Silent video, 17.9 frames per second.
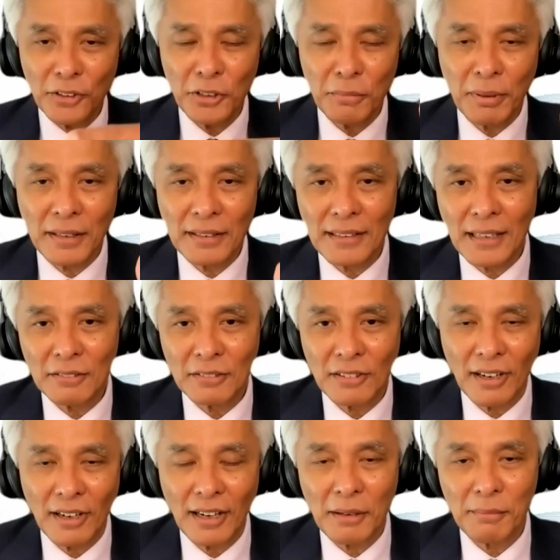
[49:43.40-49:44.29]
did you bring down
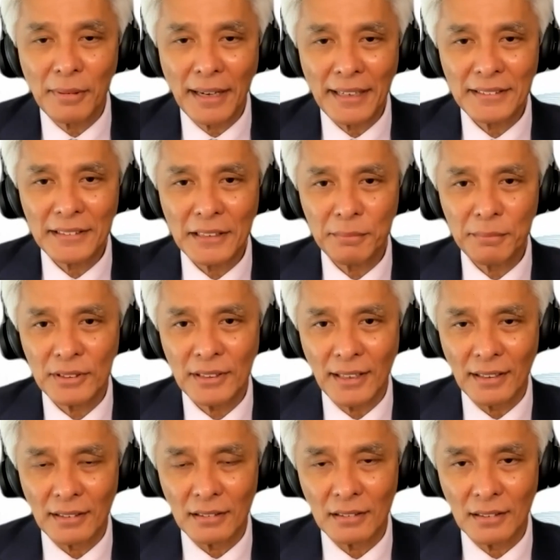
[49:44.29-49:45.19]
crime by
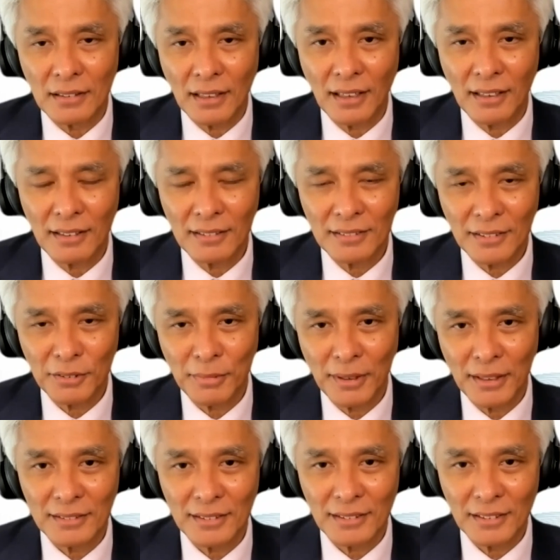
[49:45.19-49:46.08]
80%? How does a
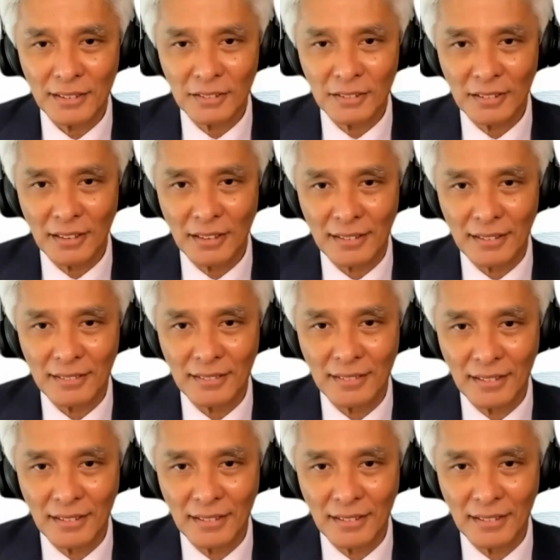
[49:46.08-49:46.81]
smart city do that?